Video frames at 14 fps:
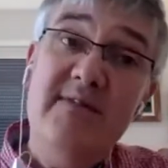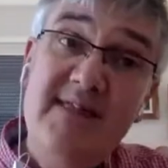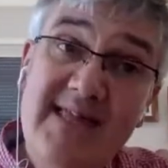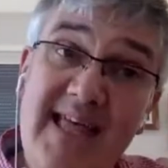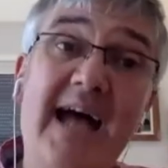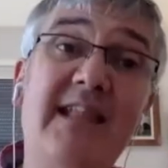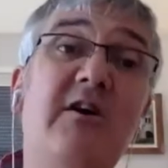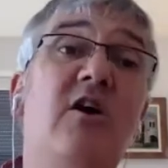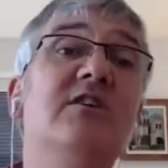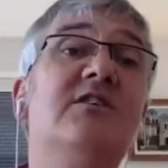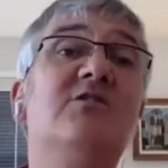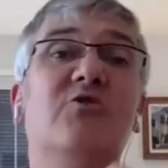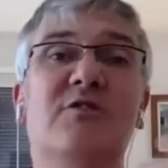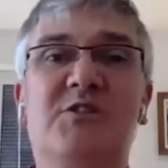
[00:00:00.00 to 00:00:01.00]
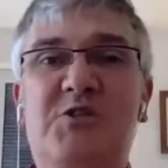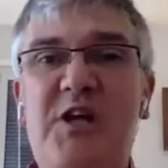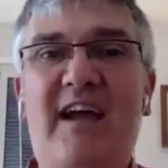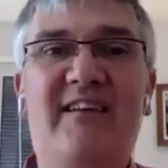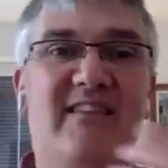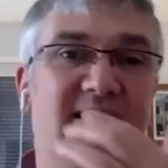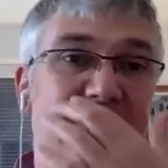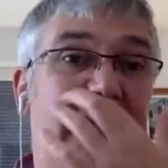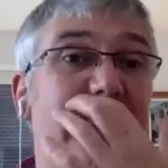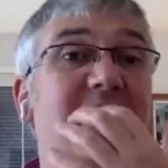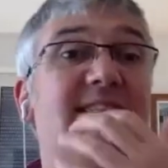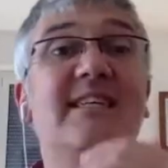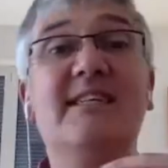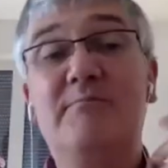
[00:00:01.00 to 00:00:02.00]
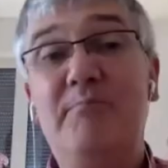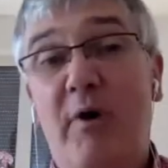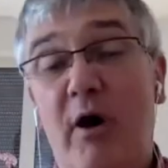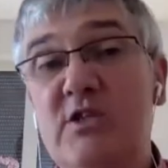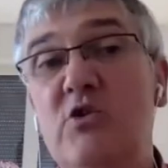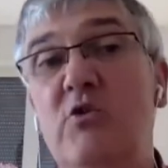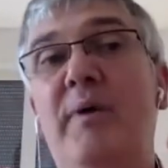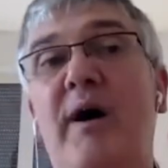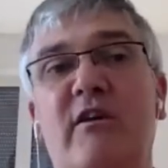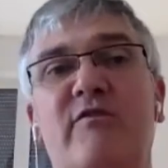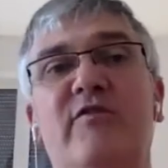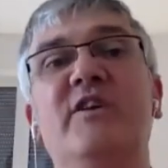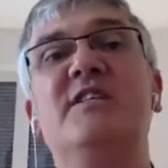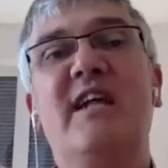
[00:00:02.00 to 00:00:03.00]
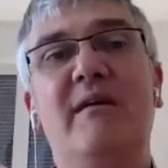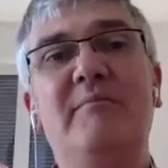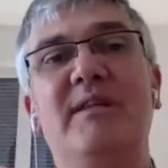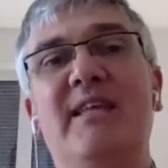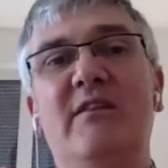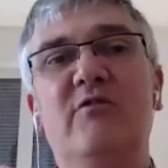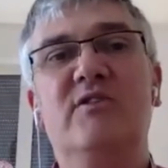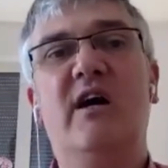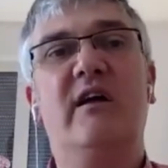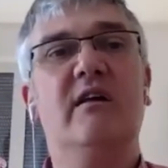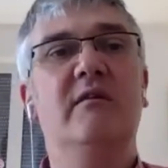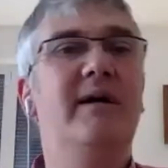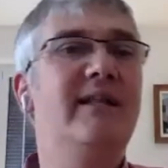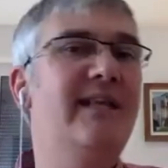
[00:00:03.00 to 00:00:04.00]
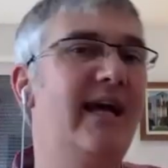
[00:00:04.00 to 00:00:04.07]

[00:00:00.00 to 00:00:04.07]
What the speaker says: that also strengthens, and this is also part of Israel Beiteinu's argument,